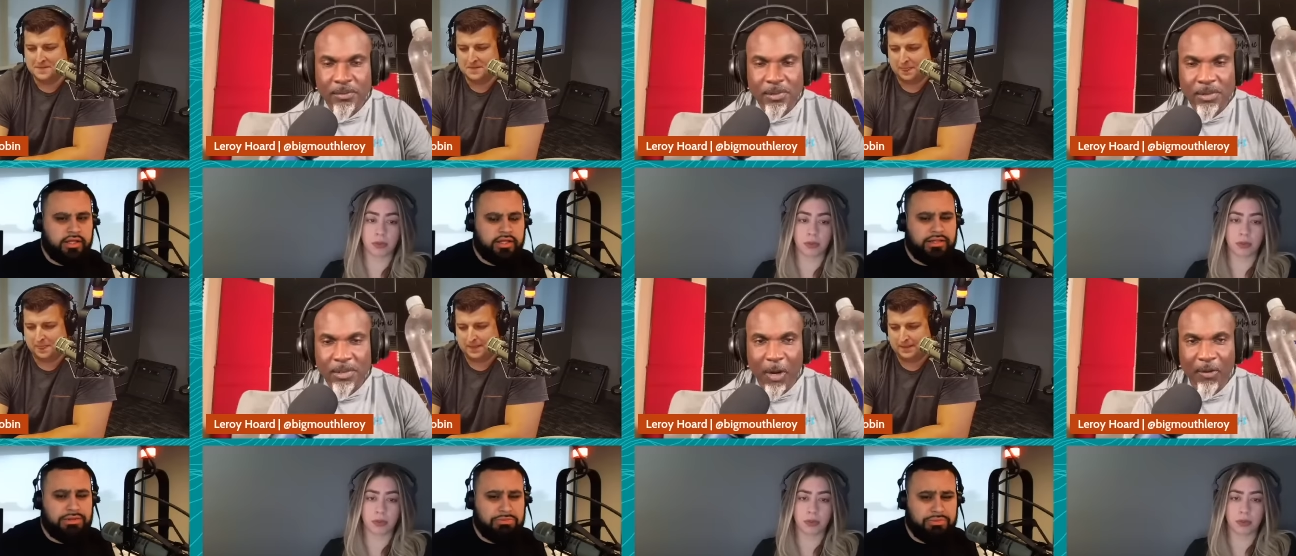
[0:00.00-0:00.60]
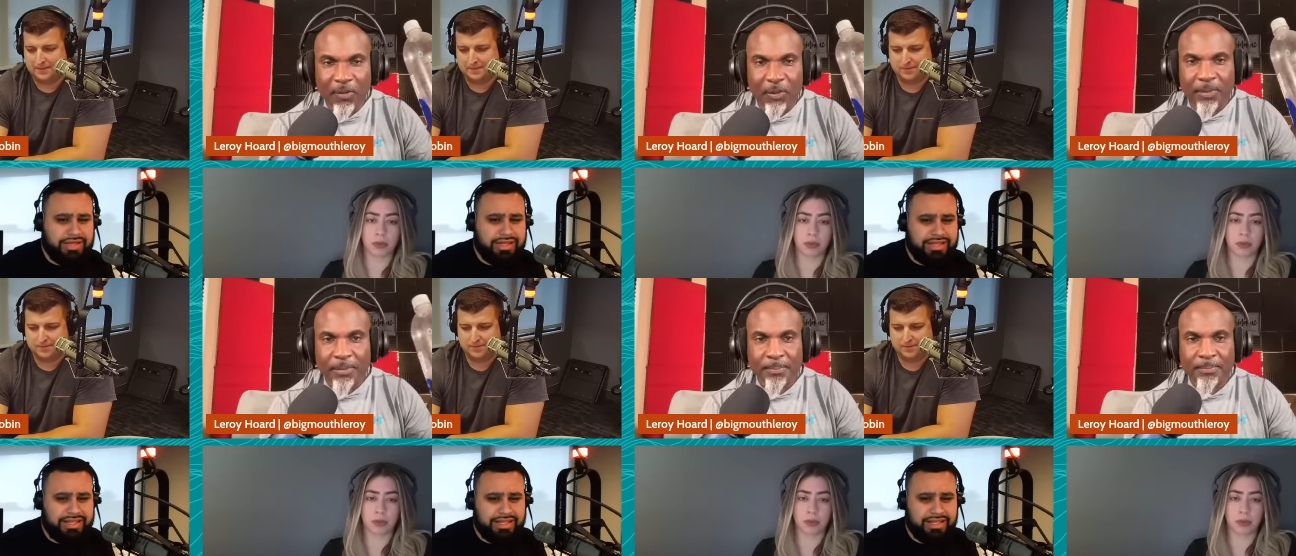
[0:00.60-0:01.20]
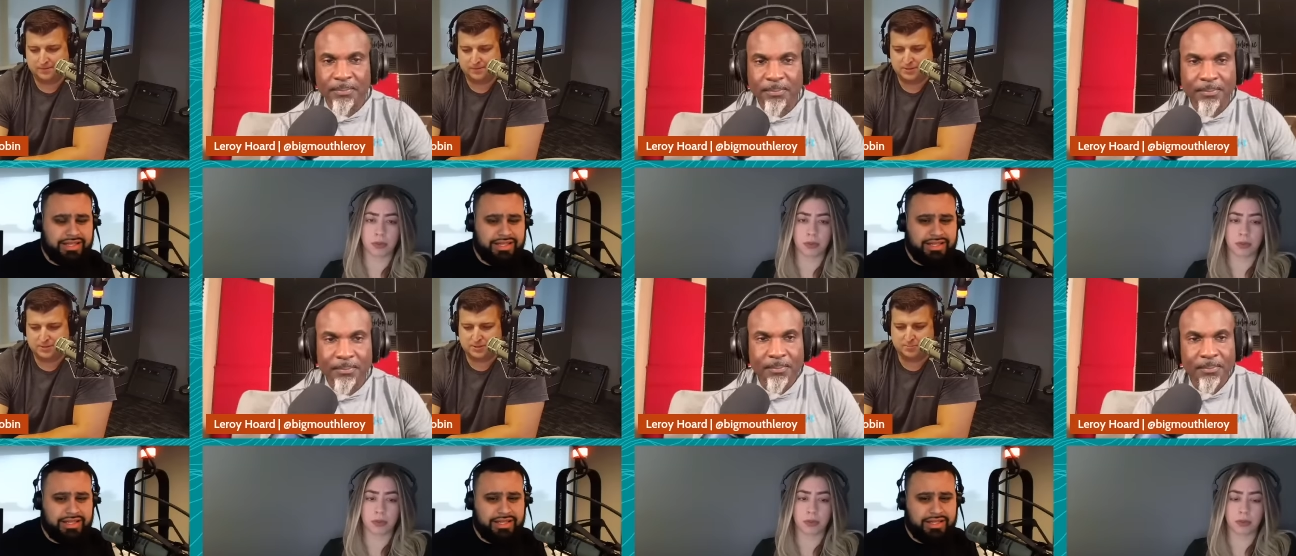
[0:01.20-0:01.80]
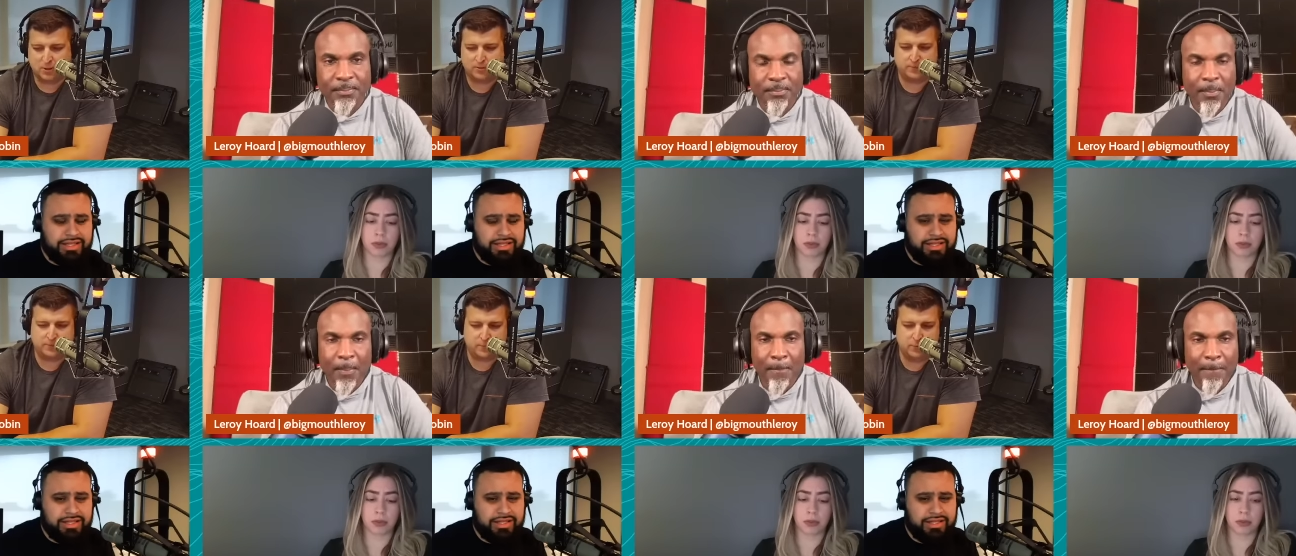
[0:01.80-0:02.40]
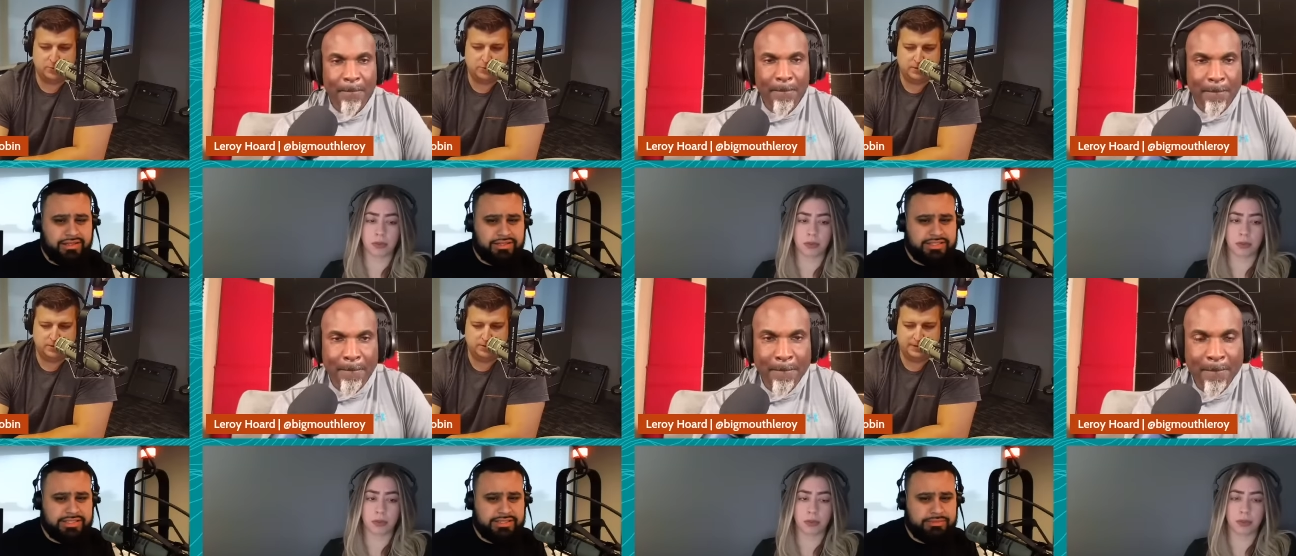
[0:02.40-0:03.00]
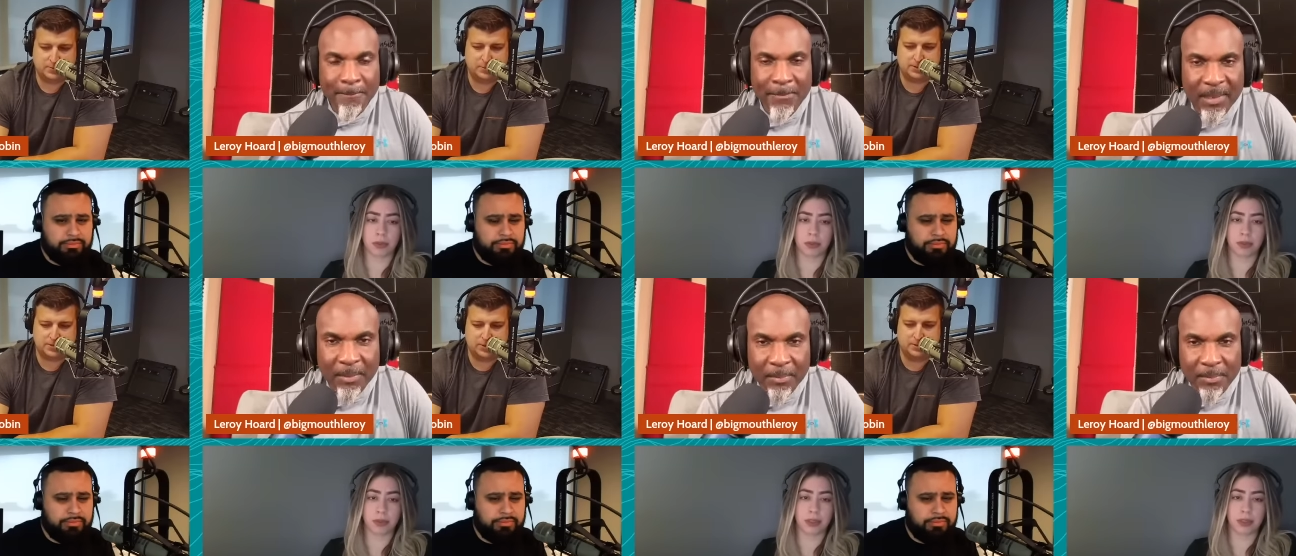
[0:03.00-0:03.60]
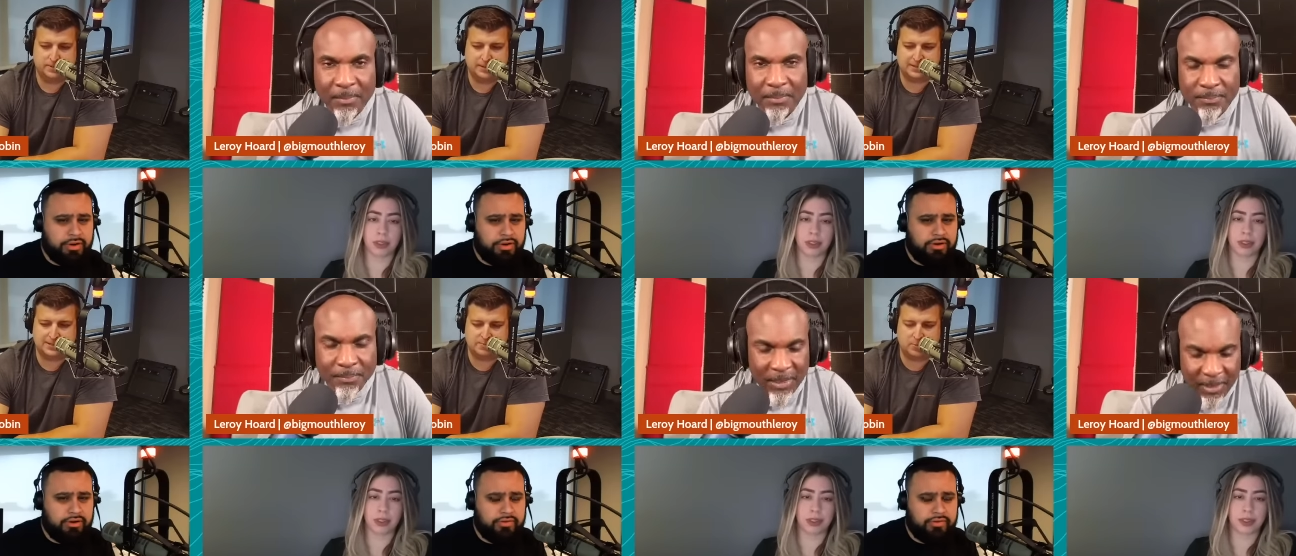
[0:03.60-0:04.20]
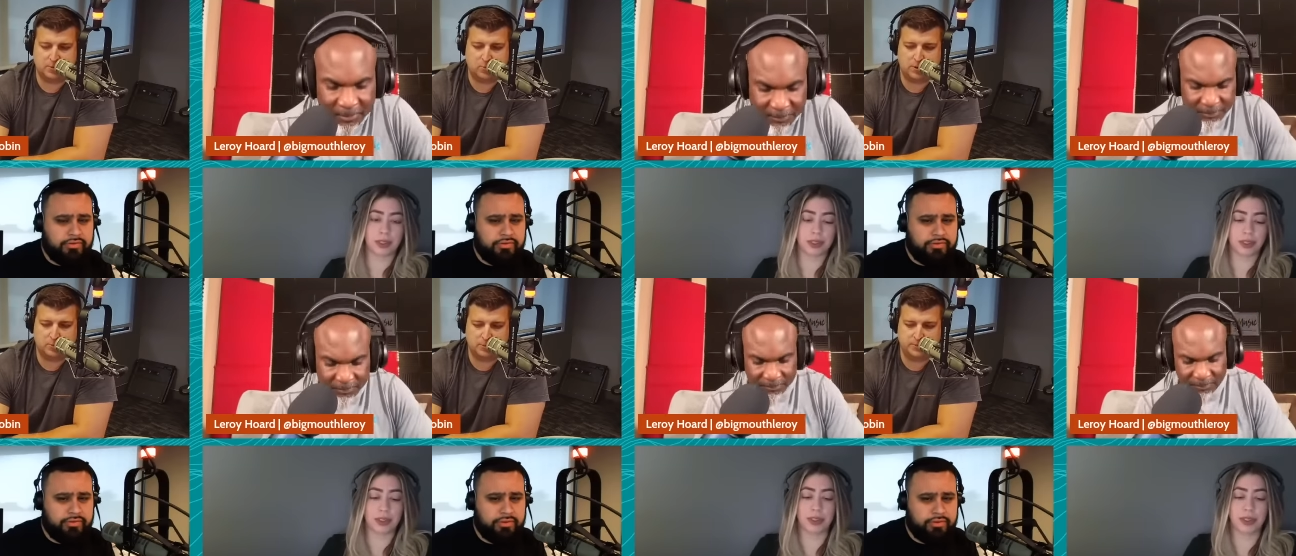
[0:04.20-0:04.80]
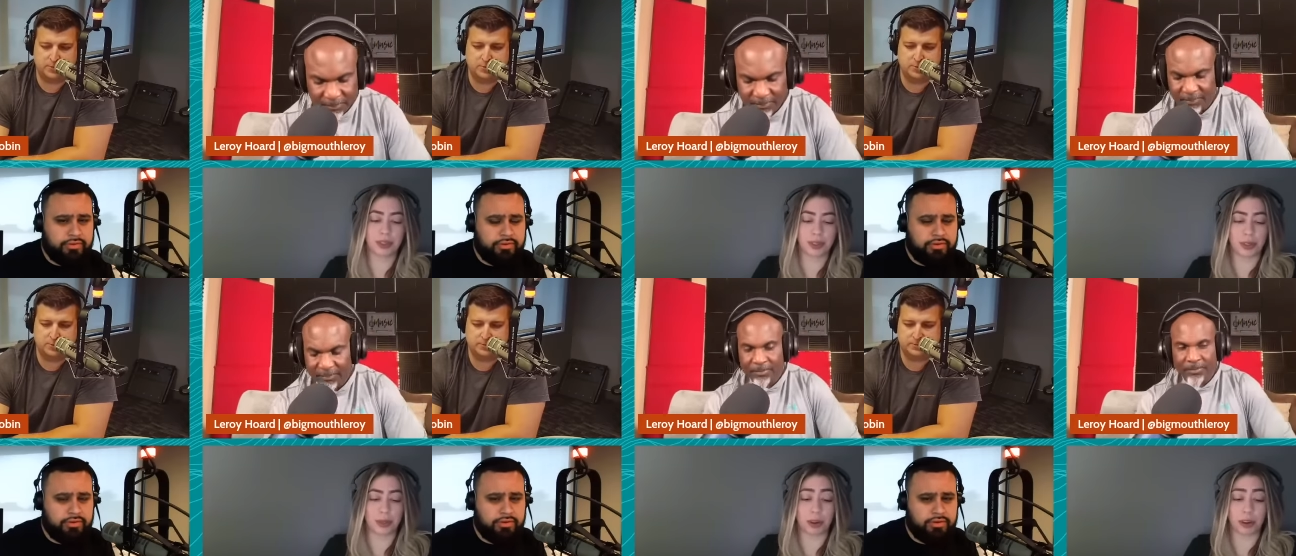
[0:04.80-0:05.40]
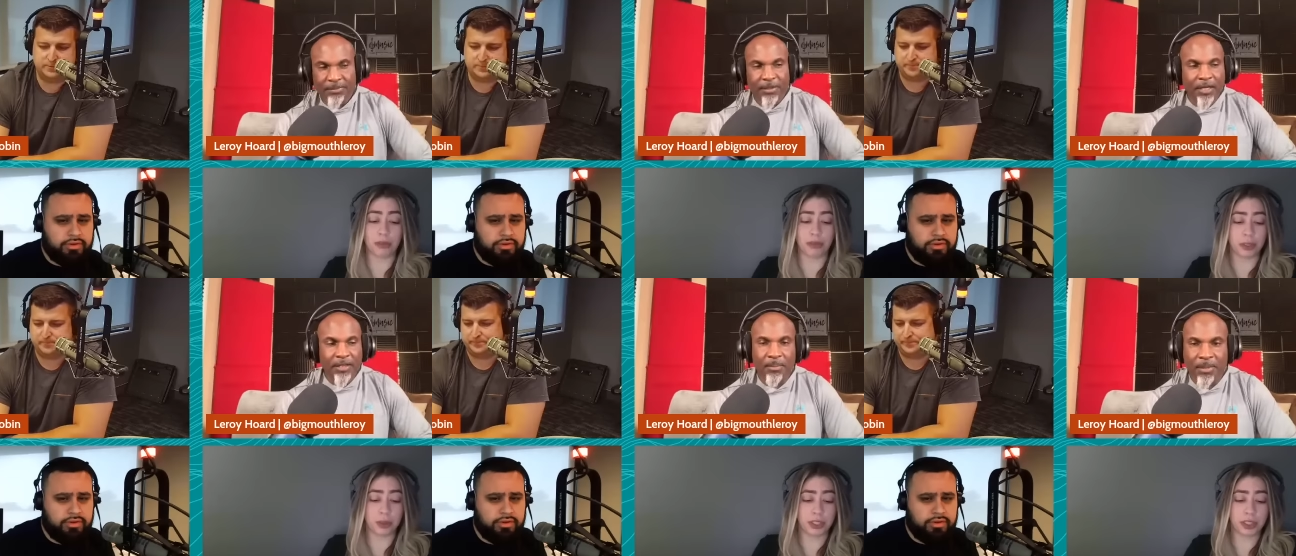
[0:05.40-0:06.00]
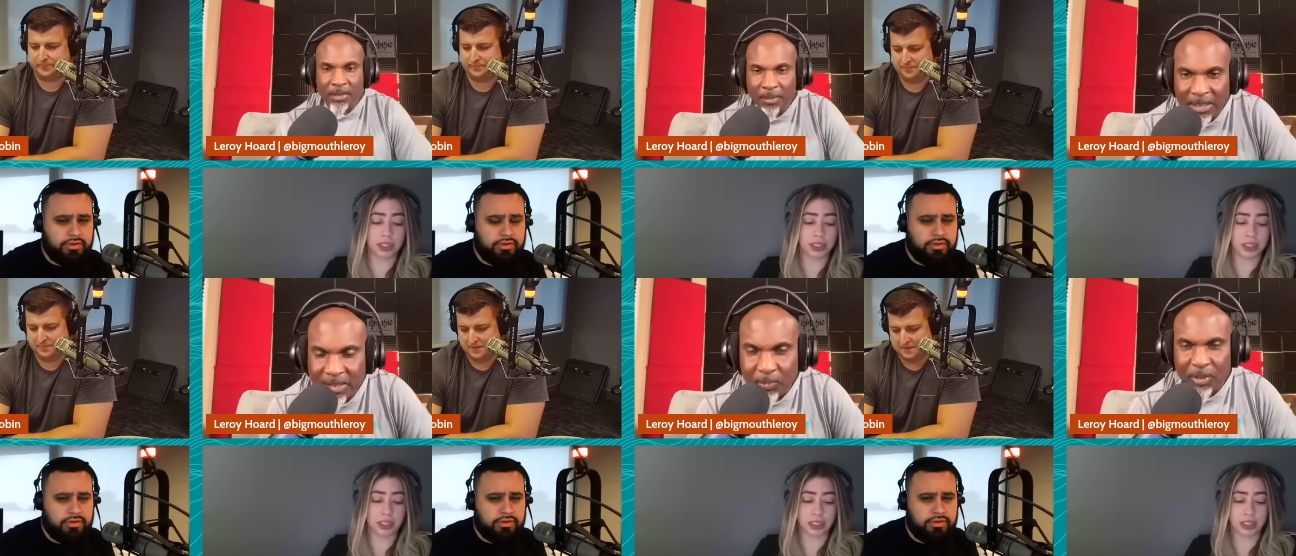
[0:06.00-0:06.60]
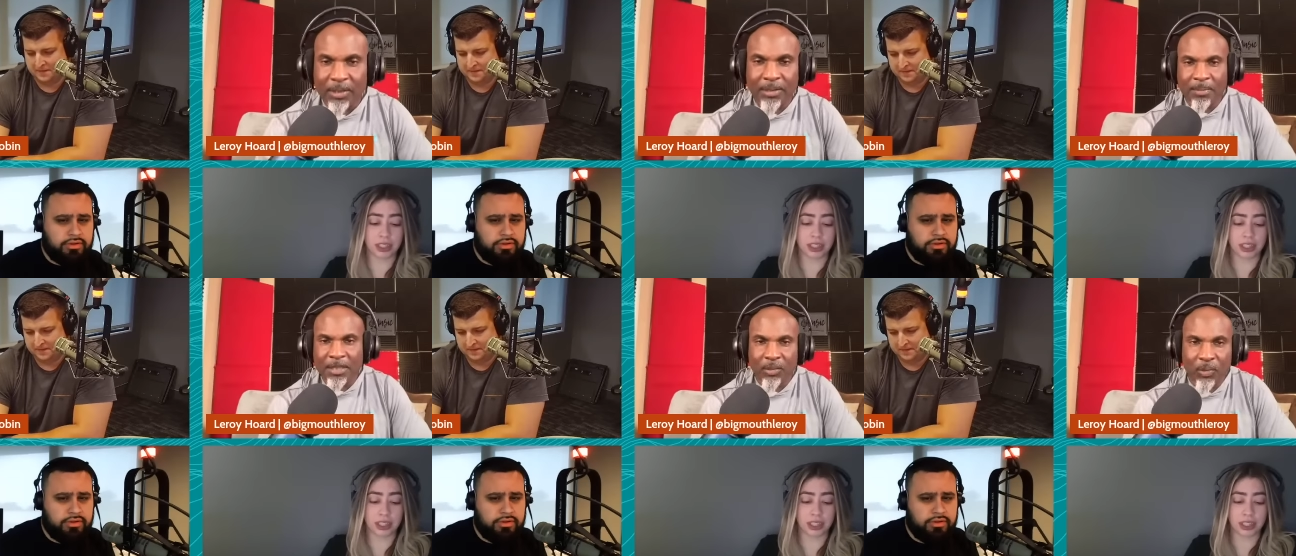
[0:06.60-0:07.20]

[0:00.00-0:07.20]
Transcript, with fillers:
Speaker 1: smart fruit?
Speaker 2: Smart fruit. That's what it's mm, called. Like it's yeah. smart water with
Speaker 1: fruit. Smart no, fruit. You, you, mix it with you mix it with